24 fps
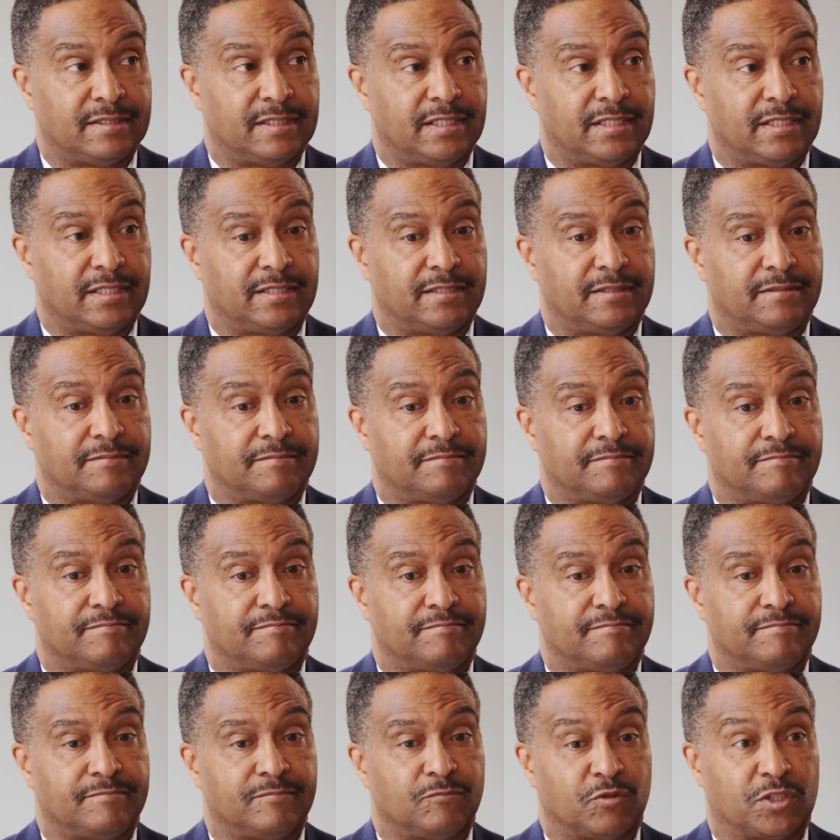
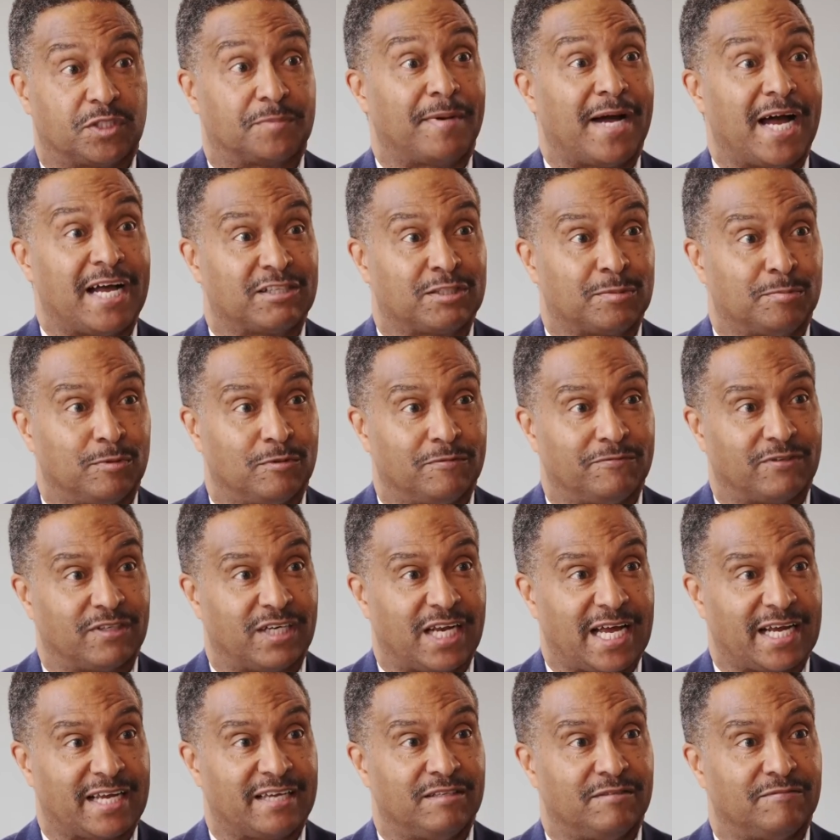um, responsible for
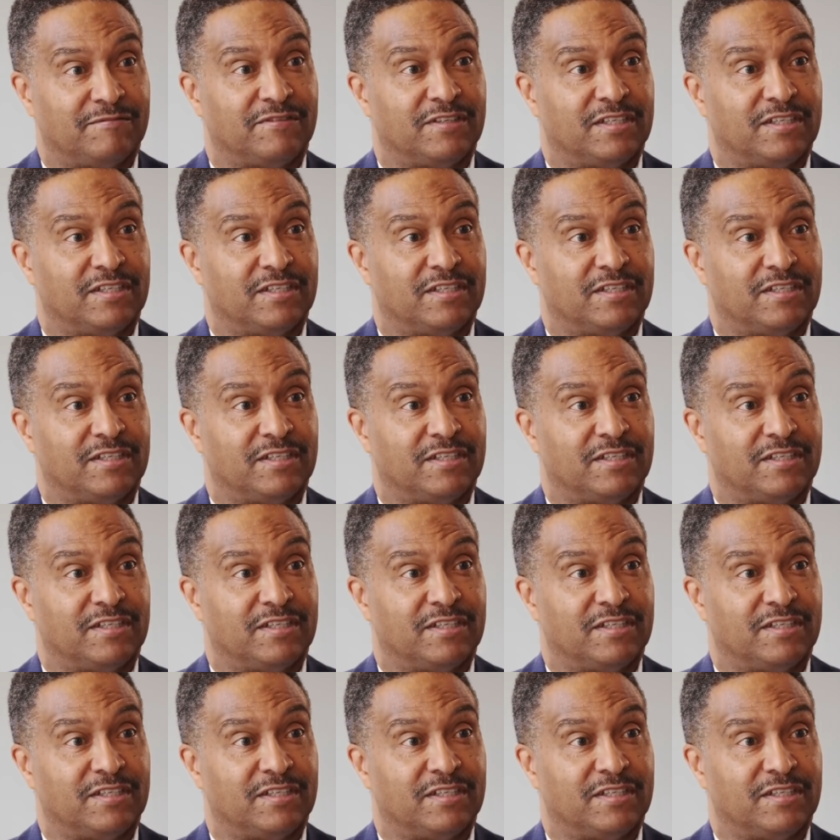locking the